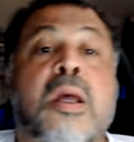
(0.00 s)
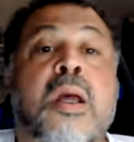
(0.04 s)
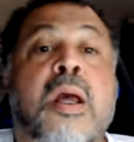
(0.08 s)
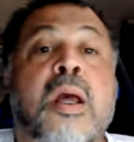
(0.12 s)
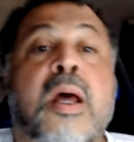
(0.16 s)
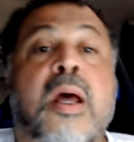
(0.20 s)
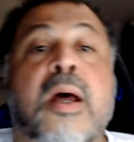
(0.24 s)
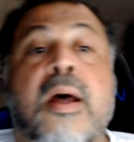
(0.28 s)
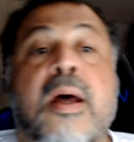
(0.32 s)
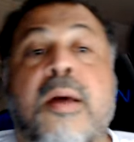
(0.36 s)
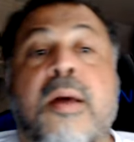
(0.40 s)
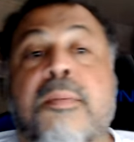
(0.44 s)

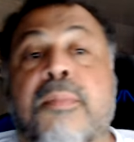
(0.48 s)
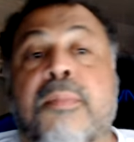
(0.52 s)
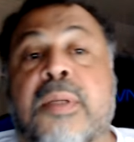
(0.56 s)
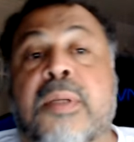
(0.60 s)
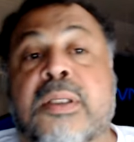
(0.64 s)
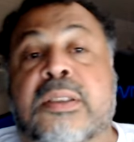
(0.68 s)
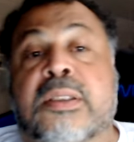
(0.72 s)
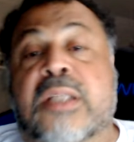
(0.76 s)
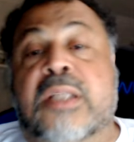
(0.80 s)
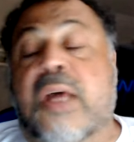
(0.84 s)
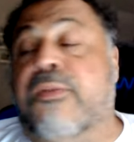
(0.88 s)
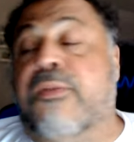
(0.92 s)
Um,
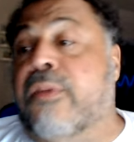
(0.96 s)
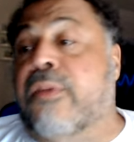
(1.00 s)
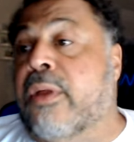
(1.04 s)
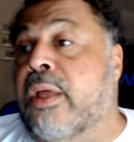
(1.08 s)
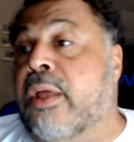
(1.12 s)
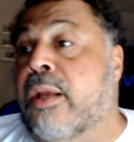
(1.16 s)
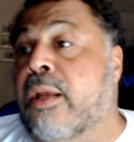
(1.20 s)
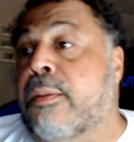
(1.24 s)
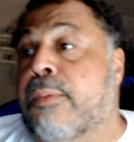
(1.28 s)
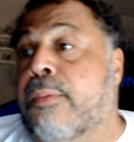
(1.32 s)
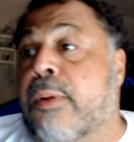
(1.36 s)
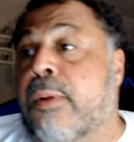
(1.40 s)
he's definitely
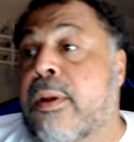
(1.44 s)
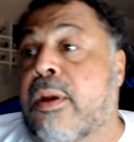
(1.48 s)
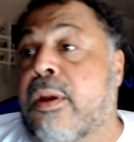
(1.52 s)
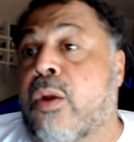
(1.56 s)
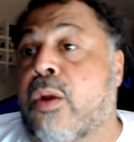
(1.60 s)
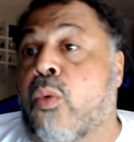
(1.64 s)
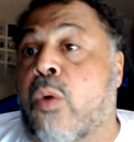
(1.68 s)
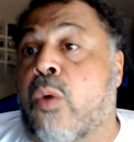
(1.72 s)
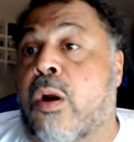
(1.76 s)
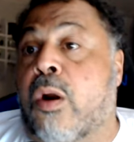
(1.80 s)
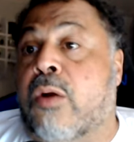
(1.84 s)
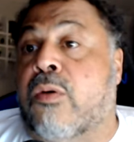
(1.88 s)
getting plenty
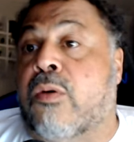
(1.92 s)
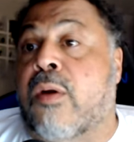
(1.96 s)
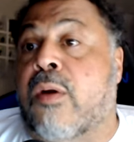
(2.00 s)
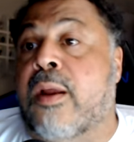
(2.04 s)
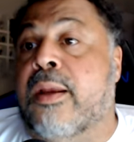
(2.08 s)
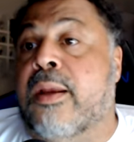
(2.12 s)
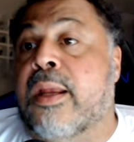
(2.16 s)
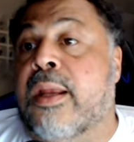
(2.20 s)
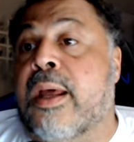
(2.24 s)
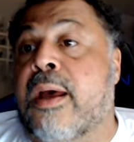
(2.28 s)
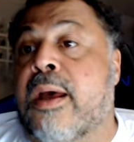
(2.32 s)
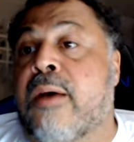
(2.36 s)
of work
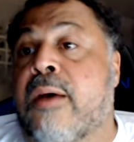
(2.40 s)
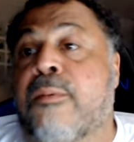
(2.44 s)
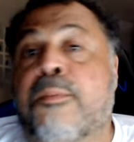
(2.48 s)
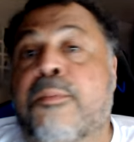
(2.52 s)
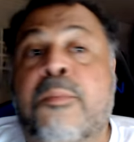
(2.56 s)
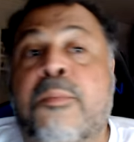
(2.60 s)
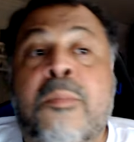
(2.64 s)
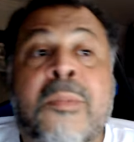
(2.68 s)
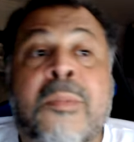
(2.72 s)
right now.